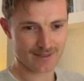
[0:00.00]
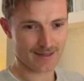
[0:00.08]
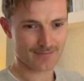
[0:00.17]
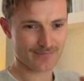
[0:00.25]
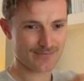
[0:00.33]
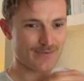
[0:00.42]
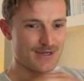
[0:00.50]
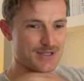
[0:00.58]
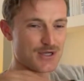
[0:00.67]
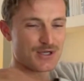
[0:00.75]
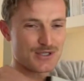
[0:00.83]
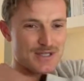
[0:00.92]
you
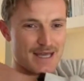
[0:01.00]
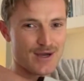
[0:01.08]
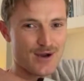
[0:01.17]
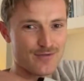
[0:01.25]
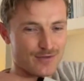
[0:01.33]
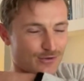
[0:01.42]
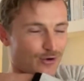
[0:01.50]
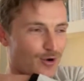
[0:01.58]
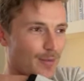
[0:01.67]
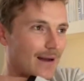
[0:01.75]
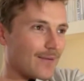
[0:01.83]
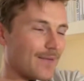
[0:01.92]
can take over and talk
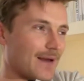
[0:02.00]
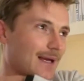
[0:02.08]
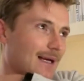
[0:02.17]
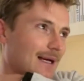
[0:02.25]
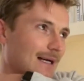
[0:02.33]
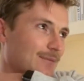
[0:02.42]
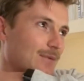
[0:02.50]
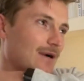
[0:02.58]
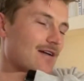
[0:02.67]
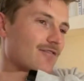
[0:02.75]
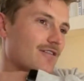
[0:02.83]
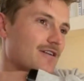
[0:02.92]
about
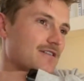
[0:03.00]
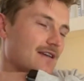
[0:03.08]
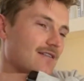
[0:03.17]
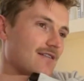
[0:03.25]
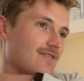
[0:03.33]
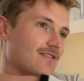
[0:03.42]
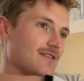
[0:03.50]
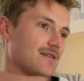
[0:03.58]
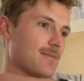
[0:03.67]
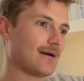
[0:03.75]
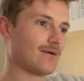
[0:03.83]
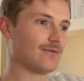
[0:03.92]
wherever. If it's
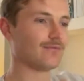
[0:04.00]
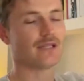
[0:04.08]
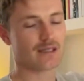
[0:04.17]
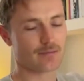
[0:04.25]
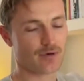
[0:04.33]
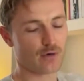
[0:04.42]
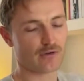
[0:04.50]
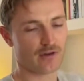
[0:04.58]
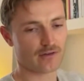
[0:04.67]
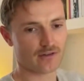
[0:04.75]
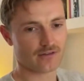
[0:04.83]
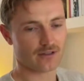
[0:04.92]
about like
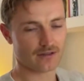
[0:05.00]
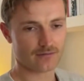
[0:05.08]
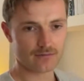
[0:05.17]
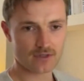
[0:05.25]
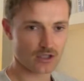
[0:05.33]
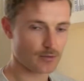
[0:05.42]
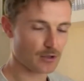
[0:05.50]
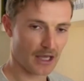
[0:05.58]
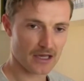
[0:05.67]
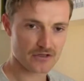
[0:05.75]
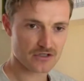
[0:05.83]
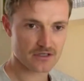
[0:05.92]
processes and
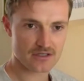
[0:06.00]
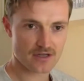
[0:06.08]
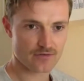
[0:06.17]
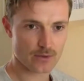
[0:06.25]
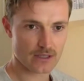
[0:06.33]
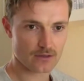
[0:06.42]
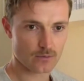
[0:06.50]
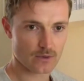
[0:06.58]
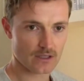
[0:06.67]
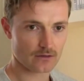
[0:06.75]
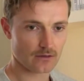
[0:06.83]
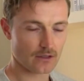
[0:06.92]
communication and stuff, we
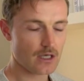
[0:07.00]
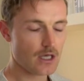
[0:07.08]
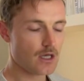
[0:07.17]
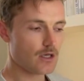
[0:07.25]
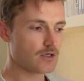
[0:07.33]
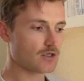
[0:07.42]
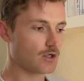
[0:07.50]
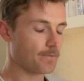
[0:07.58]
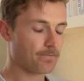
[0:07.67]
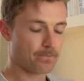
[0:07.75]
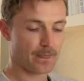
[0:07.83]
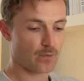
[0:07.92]
can.
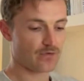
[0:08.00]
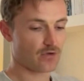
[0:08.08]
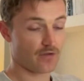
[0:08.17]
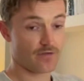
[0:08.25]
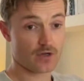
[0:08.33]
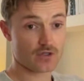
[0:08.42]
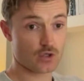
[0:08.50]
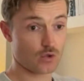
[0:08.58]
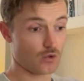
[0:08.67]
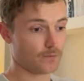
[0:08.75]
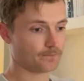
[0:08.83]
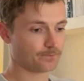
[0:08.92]
So we've got the first
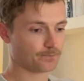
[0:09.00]
call,